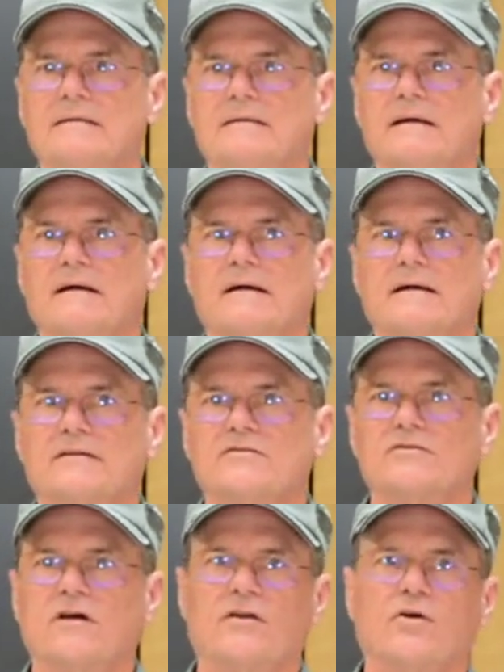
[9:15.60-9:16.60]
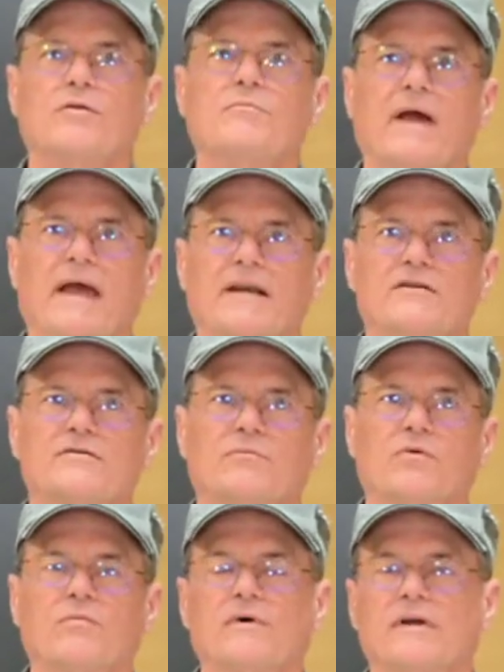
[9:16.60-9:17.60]
Uh, it's not
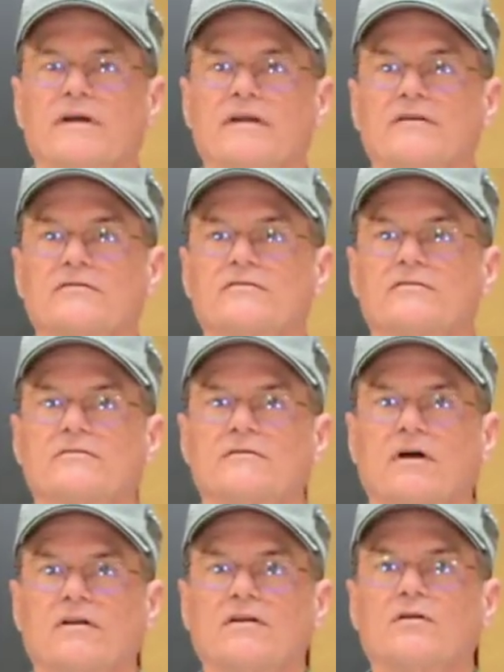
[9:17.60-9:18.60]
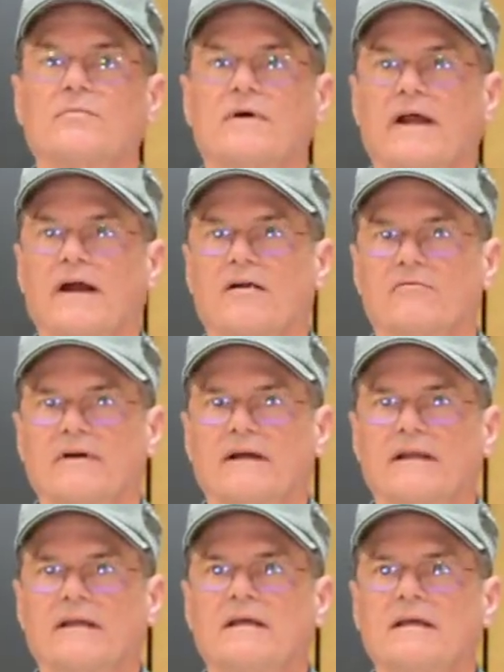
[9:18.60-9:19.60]
unmanageable, but it is a little bit
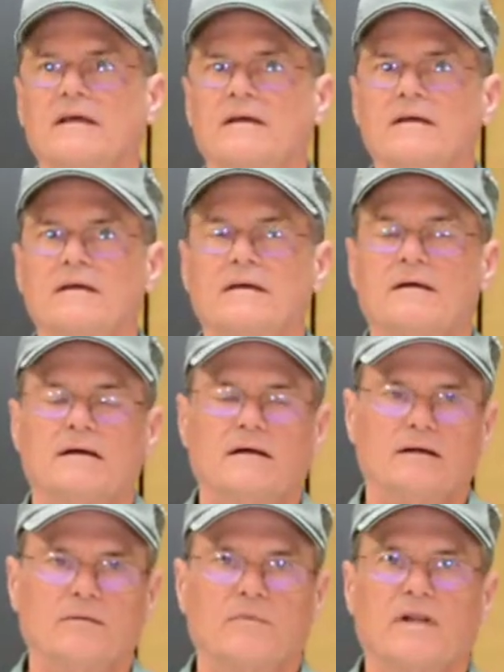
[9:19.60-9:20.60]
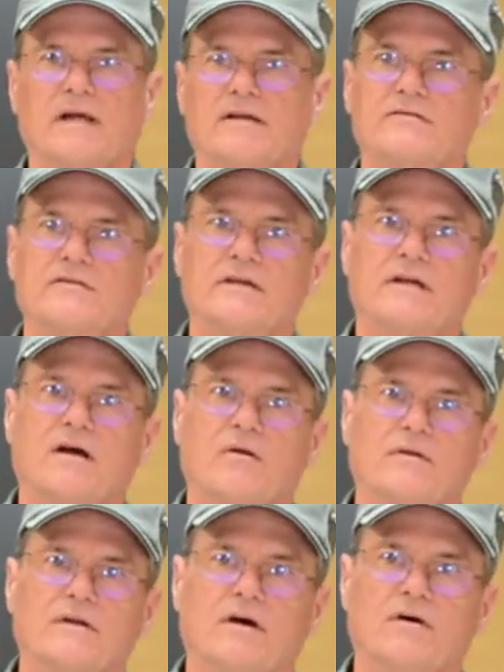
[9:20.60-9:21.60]
aggravating. Uh, but like I said,
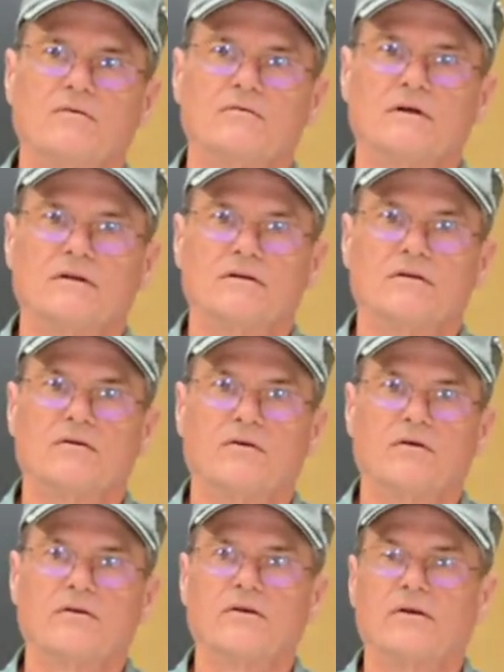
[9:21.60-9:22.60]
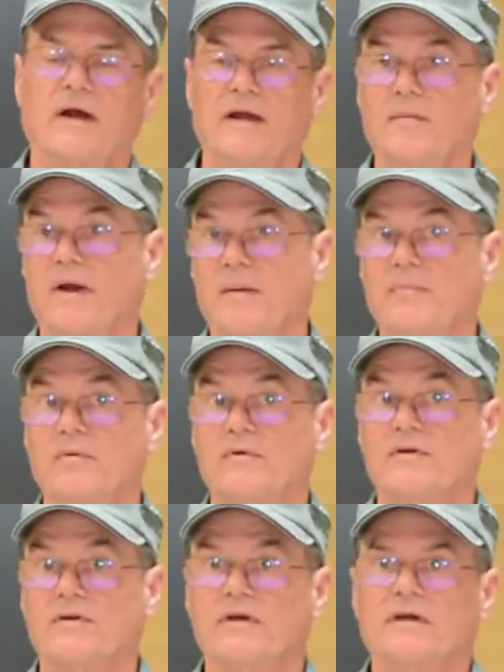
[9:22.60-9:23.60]
all in all, a little earlier, I am happy with
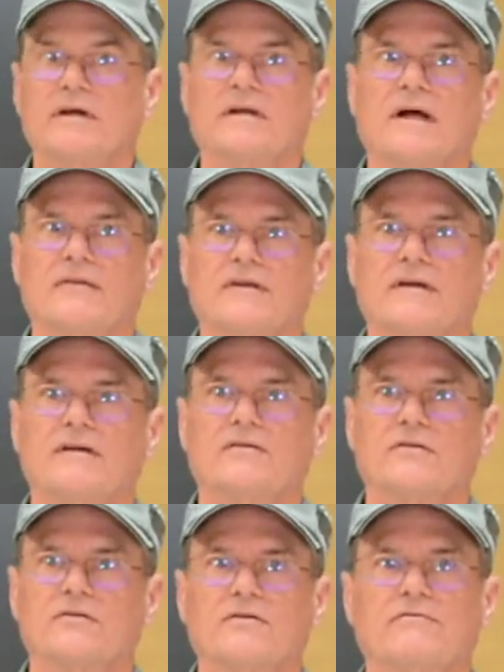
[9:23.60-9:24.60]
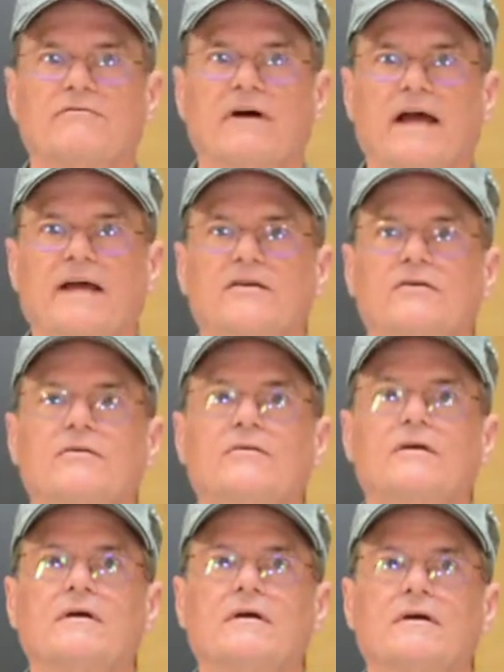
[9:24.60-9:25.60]
the kit. I think it's a good value.
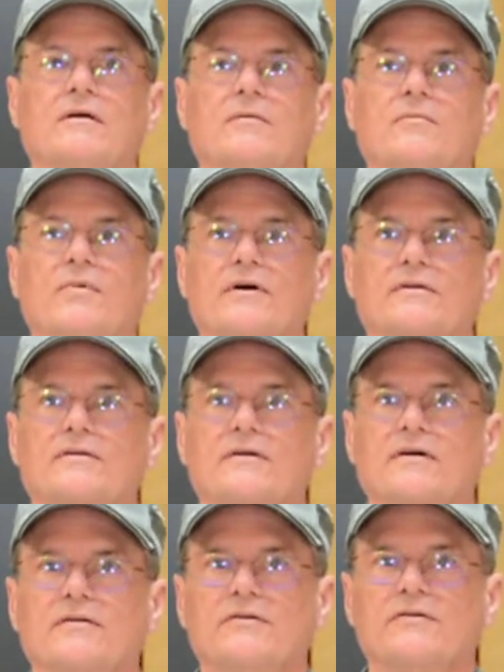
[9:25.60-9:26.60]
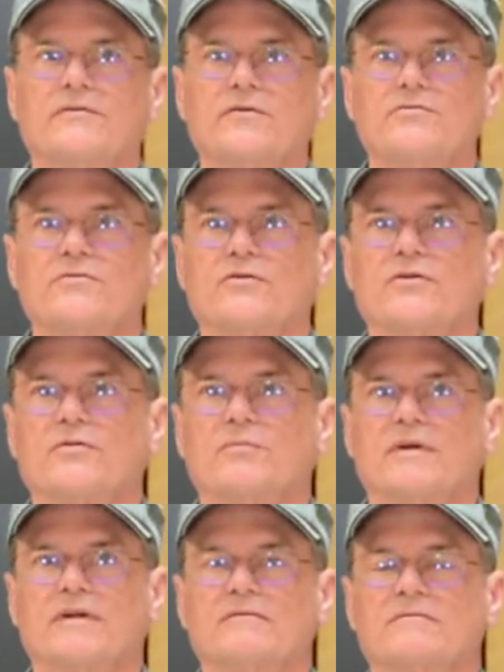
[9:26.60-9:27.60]
But uh, the diffuser could have
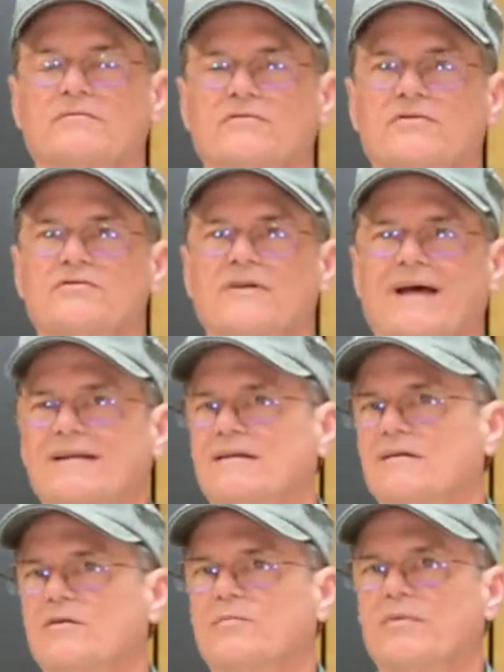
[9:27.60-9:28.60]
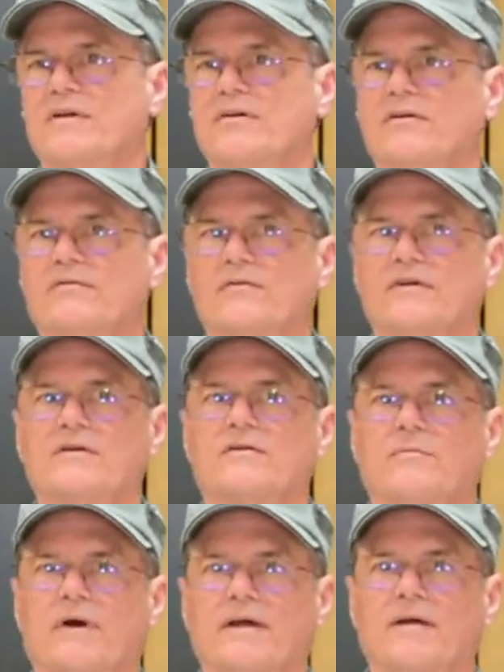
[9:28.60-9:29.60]
been designed a little bit differently
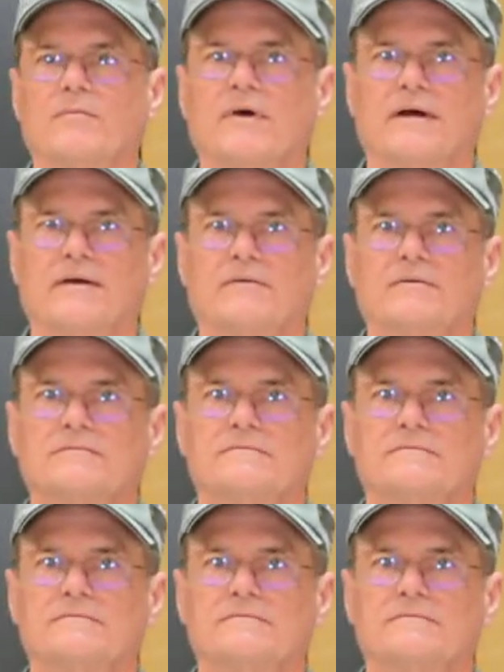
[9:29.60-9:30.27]
to make it better.